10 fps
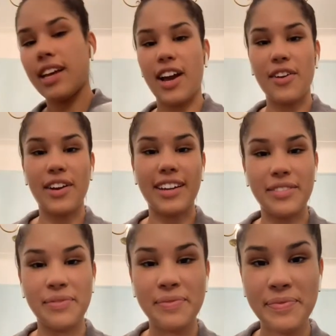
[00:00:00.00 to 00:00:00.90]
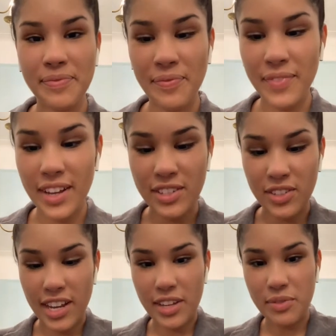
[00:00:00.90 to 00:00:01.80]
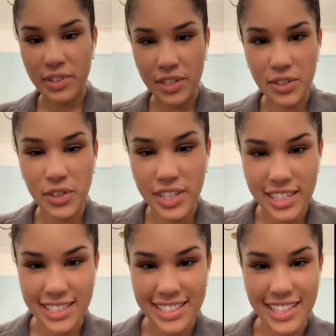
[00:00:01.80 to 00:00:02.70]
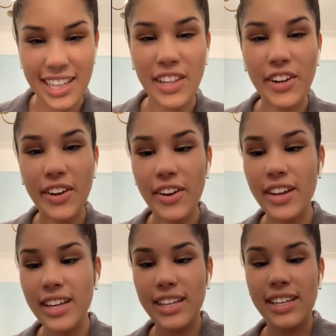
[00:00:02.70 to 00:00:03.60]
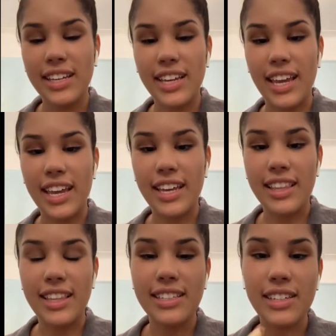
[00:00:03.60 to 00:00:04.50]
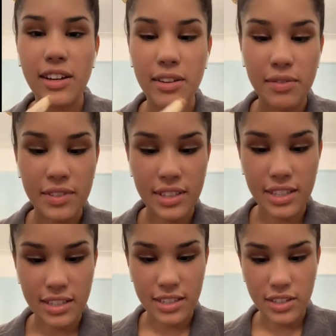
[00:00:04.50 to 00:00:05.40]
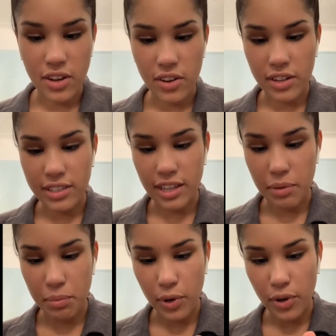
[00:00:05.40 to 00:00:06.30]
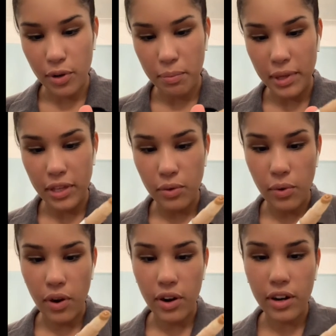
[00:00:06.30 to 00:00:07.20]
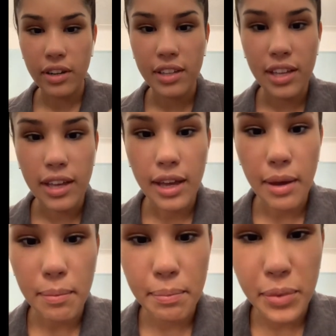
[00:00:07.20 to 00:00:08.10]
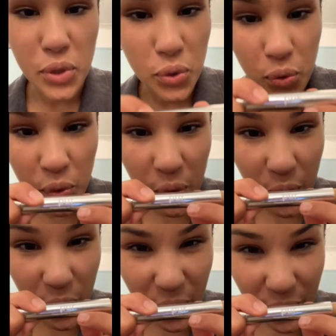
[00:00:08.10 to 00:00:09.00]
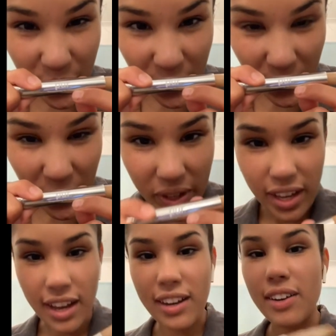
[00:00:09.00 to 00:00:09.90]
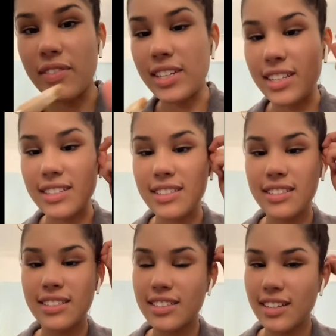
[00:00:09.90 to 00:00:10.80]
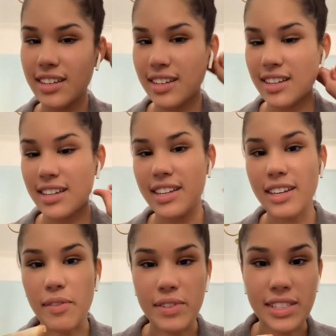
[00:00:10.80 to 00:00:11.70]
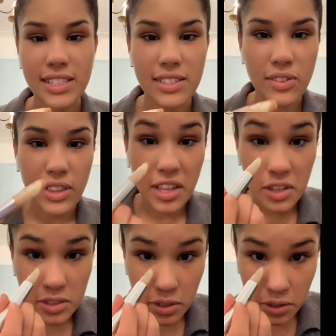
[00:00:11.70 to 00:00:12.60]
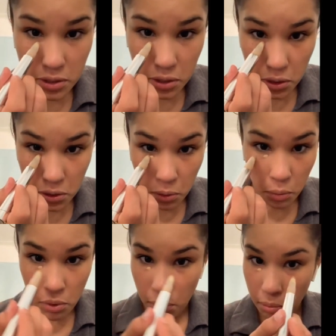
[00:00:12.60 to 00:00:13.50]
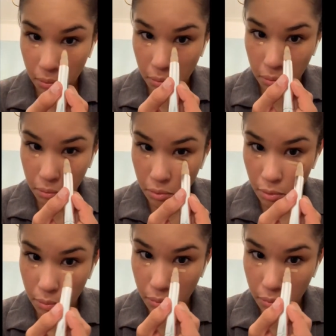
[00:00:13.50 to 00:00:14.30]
All right, so now you want to do your concealer. And this comes, this is called, it's like Pur, P-U-R, Pure. Um, and it's comes in this little thing, so you can just, whoop, whoop.